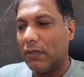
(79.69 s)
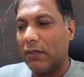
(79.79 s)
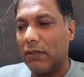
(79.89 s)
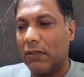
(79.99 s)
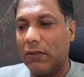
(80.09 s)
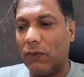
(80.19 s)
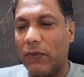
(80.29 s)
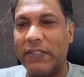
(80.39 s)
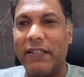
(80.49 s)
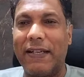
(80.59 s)
Uh,
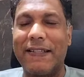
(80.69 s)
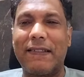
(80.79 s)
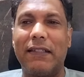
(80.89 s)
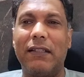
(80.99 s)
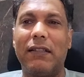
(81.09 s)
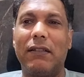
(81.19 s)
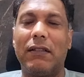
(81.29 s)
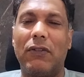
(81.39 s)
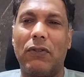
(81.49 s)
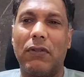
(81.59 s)
was
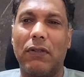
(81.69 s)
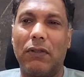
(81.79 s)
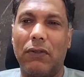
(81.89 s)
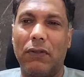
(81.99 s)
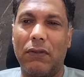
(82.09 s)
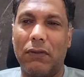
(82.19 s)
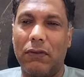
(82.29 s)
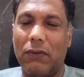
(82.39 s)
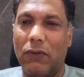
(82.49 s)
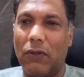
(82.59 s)
arrested
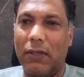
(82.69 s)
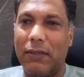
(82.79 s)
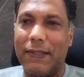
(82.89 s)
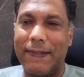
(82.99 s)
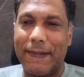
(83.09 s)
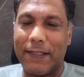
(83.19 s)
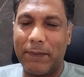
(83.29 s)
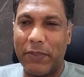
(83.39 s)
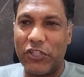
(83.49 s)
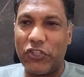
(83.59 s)
uh, on the
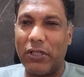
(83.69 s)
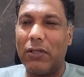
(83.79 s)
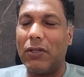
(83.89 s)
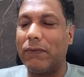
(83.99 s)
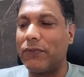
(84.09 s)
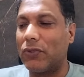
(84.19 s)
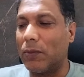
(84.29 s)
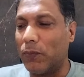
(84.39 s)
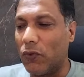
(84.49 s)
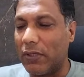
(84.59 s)
suspicion of
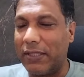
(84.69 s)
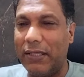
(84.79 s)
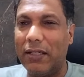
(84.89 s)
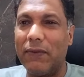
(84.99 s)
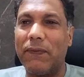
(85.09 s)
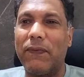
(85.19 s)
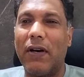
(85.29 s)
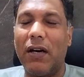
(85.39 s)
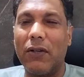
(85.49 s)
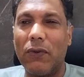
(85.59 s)
supporting
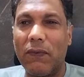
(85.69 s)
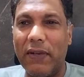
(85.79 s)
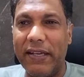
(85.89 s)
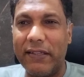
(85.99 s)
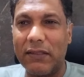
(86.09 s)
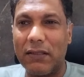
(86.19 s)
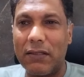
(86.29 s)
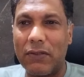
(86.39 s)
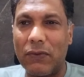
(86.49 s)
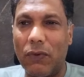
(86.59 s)
Fano
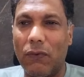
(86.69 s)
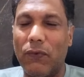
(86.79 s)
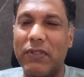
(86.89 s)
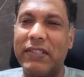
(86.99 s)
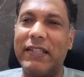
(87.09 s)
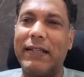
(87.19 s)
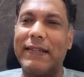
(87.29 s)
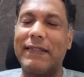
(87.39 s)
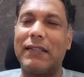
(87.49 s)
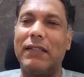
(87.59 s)
fighters, or was he
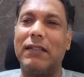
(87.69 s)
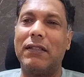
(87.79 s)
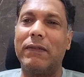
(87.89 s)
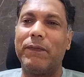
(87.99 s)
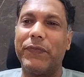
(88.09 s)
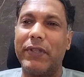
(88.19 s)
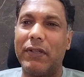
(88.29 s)
arrested